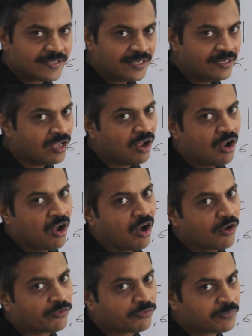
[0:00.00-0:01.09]
side
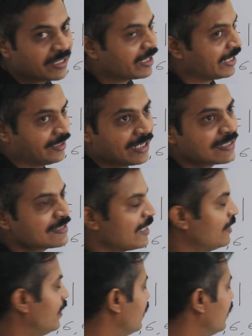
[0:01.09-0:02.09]
or from the right hand side,